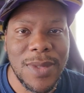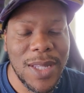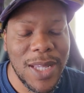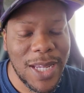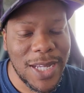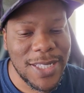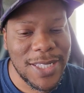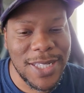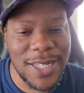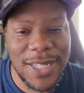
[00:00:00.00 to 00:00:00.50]

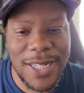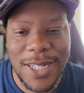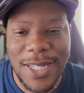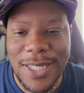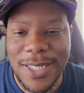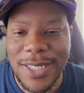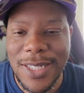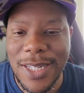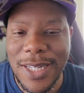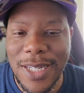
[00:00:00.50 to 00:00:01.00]
As
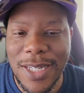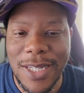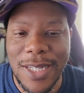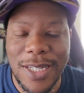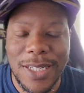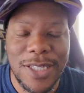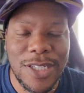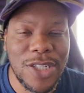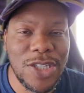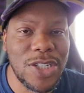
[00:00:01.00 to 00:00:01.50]

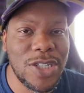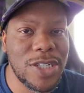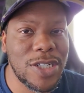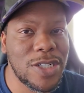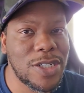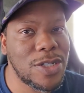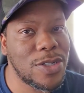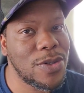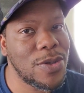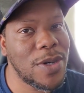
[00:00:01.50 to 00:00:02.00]

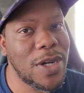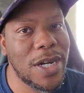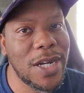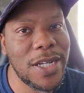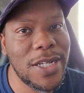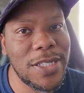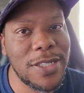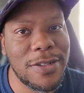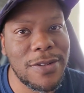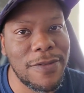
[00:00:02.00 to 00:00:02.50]
EDC
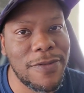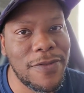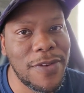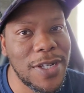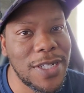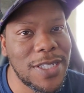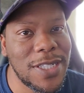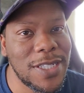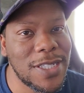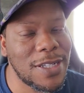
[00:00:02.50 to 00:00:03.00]
trying to
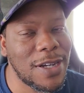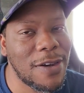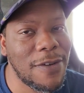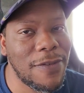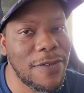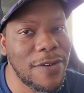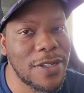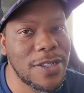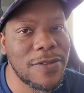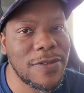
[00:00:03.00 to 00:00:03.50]
fix his
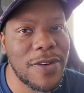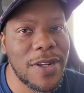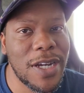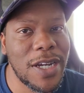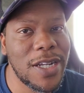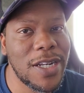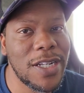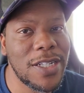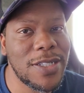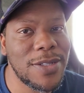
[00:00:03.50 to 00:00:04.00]
offensive
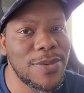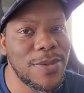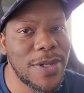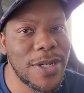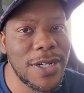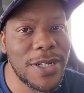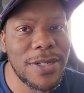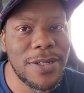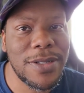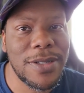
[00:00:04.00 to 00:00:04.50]
line as
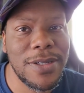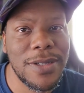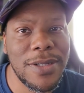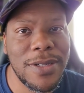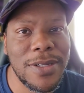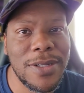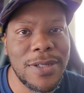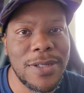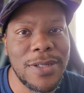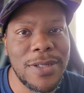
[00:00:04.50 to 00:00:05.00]
well,
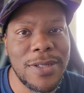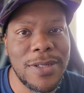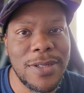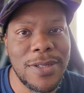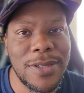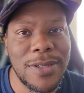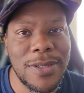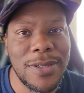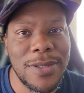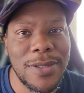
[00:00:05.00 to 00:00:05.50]

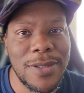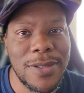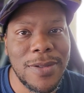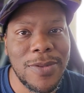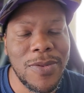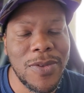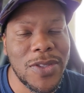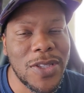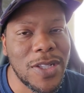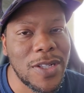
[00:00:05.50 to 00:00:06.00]

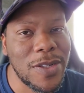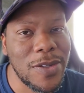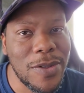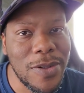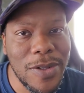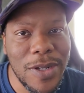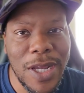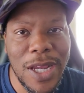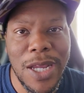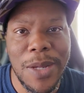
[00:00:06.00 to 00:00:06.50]
with the
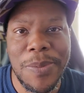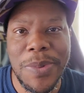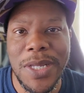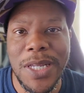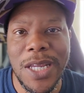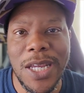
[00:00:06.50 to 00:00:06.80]
little cap he